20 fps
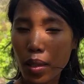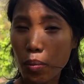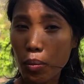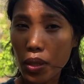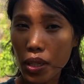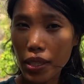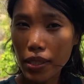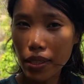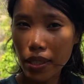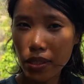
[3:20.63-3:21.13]
The
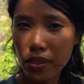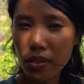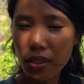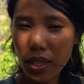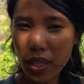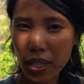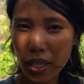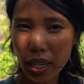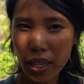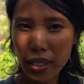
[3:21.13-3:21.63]
breeze is
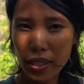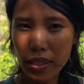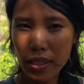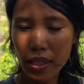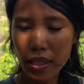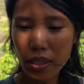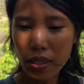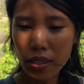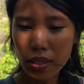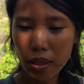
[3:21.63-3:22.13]
really
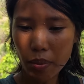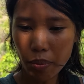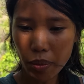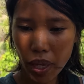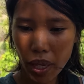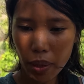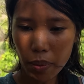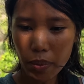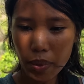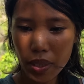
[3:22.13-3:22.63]
nice here.
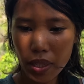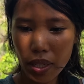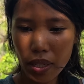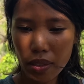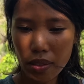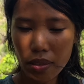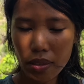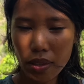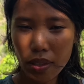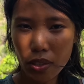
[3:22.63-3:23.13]
Sometimes
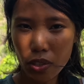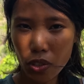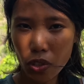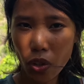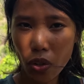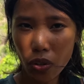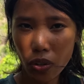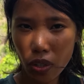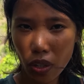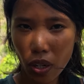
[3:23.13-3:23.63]
it's
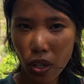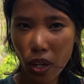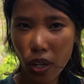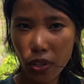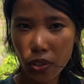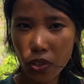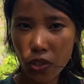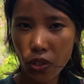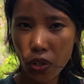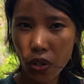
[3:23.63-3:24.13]
stronger, a
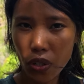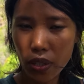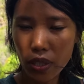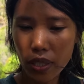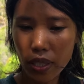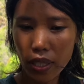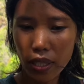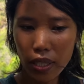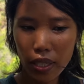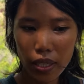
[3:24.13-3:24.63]
lot
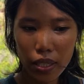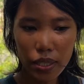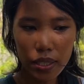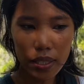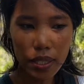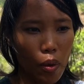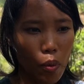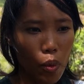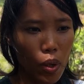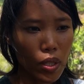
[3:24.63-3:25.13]
stronger than this.